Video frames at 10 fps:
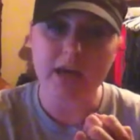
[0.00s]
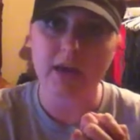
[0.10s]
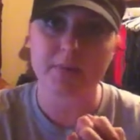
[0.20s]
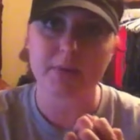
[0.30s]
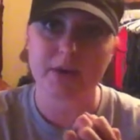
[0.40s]

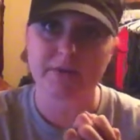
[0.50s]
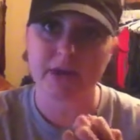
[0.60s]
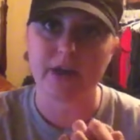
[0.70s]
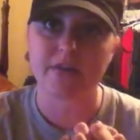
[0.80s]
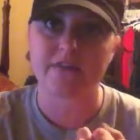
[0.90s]
But right
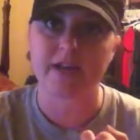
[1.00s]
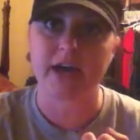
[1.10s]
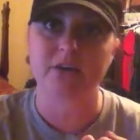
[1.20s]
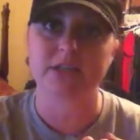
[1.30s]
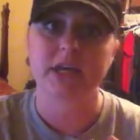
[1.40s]
now I've
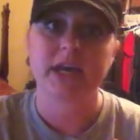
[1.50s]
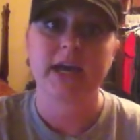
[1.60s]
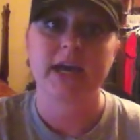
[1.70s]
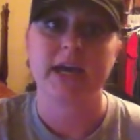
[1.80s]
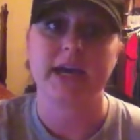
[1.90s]
found
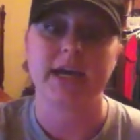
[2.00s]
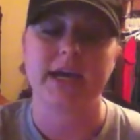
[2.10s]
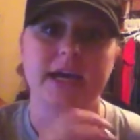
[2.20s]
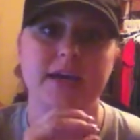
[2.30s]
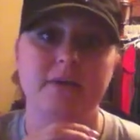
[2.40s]

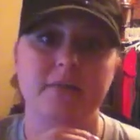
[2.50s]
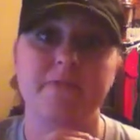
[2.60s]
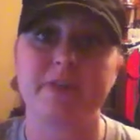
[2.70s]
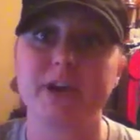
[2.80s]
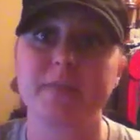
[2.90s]

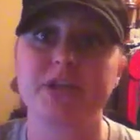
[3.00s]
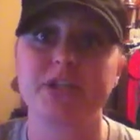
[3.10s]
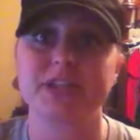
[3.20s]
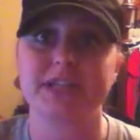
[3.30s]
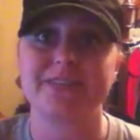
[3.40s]
I'm very much
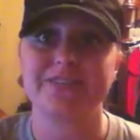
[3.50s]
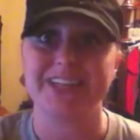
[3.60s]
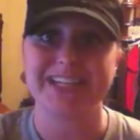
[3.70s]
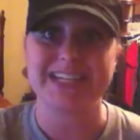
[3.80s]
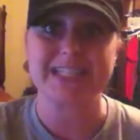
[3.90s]
into
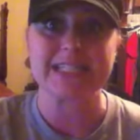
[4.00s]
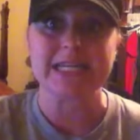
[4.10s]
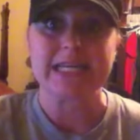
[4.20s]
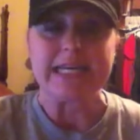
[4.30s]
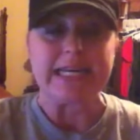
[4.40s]
convenience.
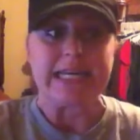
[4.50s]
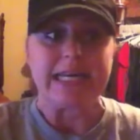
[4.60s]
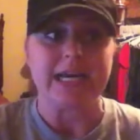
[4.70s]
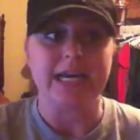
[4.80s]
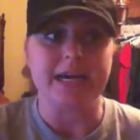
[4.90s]

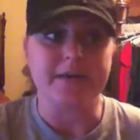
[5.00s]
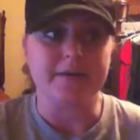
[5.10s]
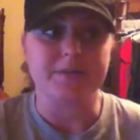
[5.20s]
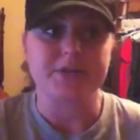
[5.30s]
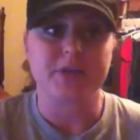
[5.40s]

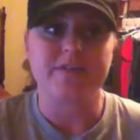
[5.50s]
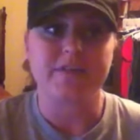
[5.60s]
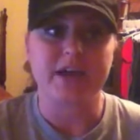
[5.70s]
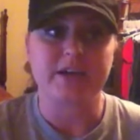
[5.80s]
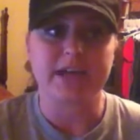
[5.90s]
So I
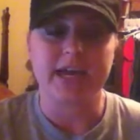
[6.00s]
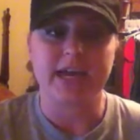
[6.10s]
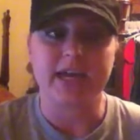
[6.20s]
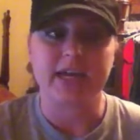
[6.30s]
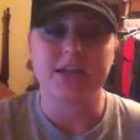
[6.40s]
found
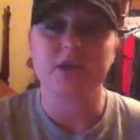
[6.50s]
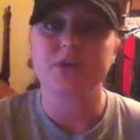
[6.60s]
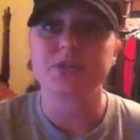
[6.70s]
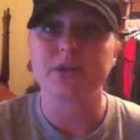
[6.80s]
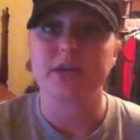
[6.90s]
a
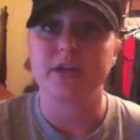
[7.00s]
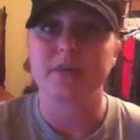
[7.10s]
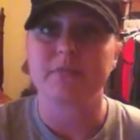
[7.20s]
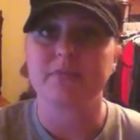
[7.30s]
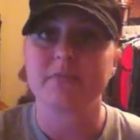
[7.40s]

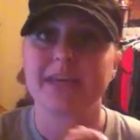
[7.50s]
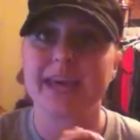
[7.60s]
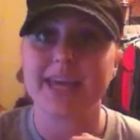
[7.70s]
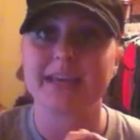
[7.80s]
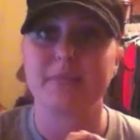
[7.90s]
low-sodium
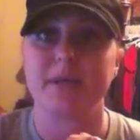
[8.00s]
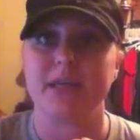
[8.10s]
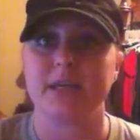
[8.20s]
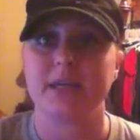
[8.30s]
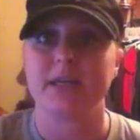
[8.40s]
canned
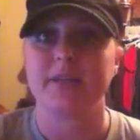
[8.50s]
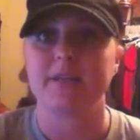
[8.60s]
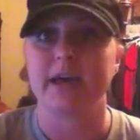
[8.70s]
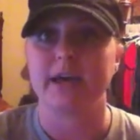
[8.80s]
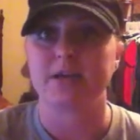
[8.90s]
bean
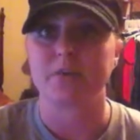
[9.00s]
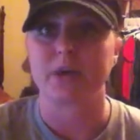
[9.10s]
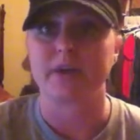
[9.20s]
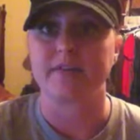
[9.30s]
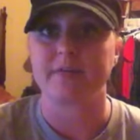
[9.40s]
that is
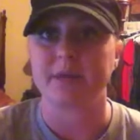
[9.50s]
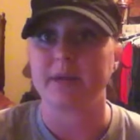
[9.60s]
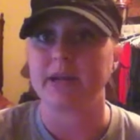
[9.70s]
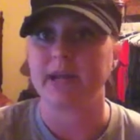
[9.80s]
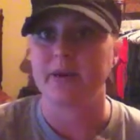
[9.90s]
working for me
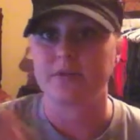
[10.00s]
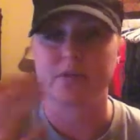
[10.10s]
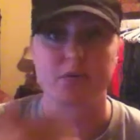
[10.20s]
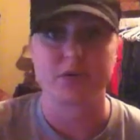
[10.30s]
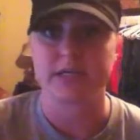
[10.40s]
right now, and of
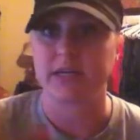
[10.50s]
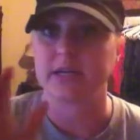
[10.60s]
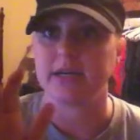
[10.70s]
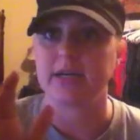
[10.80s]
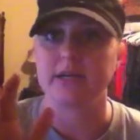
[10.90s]
course
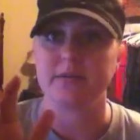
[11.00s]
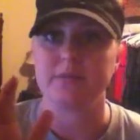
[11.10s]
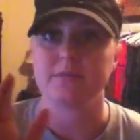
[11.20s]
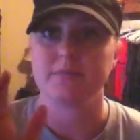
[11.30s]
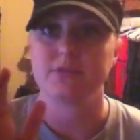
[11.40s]
I
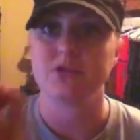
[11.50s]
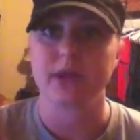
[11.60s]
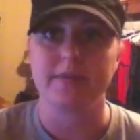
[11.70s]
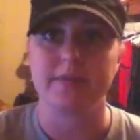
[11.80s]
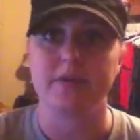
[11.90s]

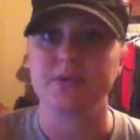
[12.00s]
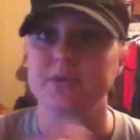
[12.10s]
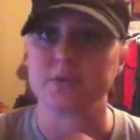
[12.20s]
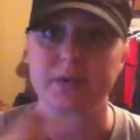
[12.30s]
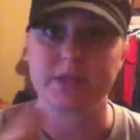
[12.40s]
drain
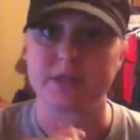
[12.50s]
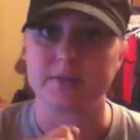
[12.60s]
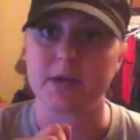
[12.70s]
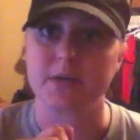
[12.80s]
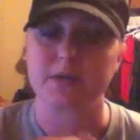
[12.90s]
those and rinse
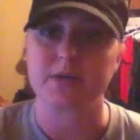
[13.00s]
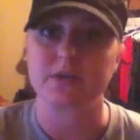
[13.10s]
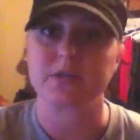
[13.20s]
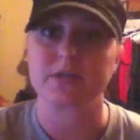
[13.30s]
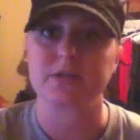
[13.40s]
them also
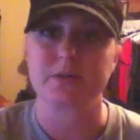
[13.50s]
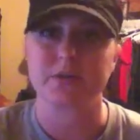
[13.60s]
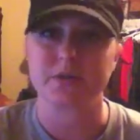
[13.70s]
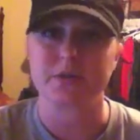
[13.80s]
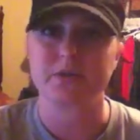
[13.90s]
to
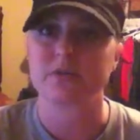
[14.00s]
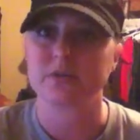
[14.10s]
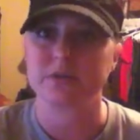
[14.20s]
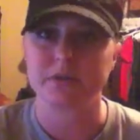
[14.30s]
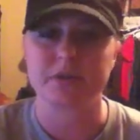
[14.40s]
reduce
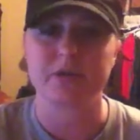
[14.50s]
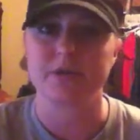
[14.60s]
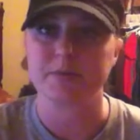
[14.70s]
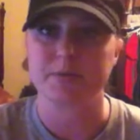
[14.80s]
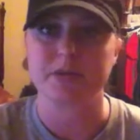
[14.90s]
the
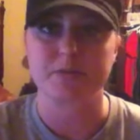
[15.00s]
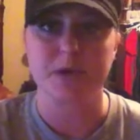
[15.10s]
sodium as much as